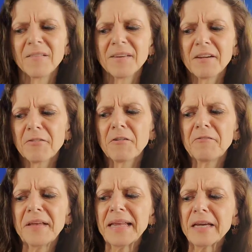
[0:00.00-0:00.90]
Different
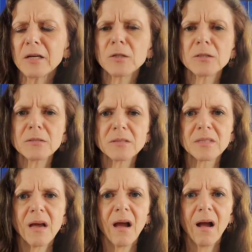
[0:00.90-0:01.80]
videos
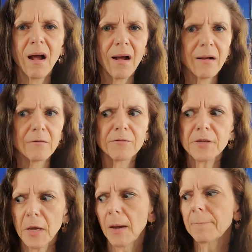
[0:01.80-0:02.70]
of
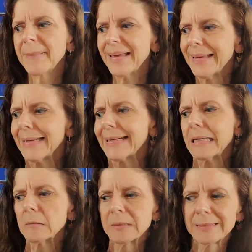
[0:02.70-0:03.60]
young men,
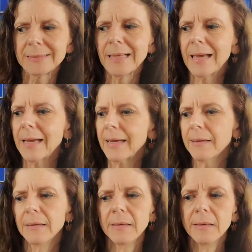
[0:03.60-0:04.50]
I would
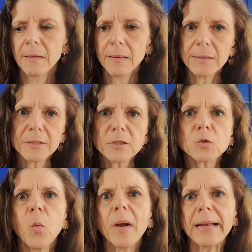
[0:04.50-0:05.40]
say, under
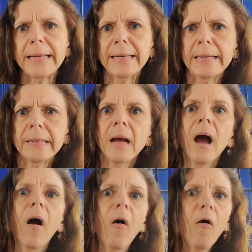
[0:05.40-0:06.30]
20,
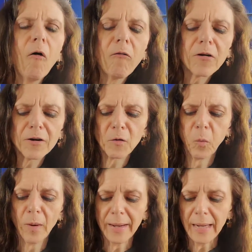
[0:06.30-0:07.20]
over
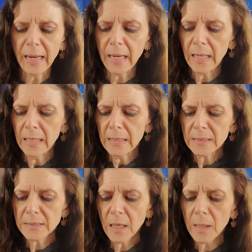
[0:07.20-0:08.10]
20,
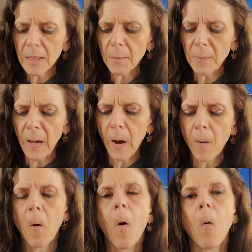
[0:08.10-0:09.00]
talking
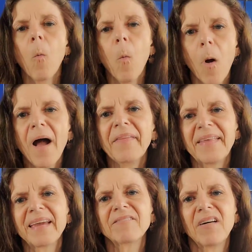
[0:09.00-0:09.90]
about what
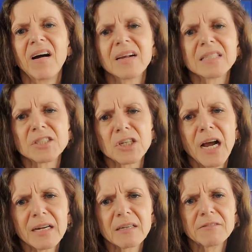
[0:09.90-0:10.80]
they find
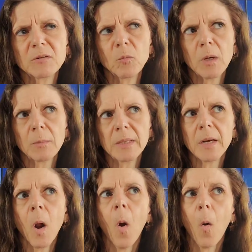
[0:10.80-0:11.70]
attractive in women,
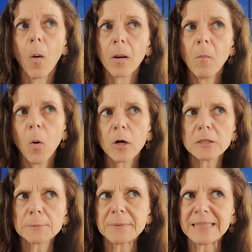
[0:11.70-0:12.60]
or more
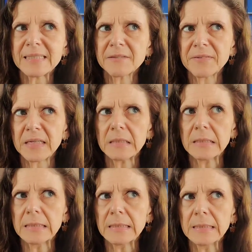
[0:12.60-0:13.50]

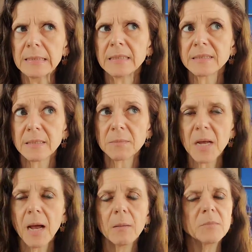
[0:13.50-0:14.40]
specifically,
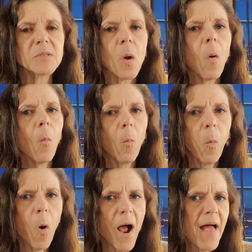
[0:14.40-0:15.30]
sometimes
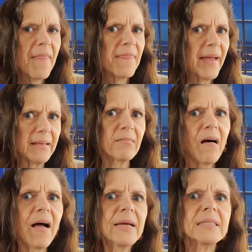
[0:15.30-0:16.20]
what they
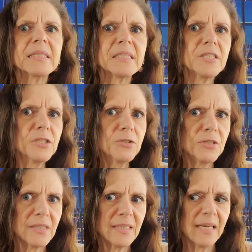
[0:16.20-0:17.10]
like to
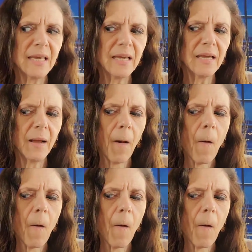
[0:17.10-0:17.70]
see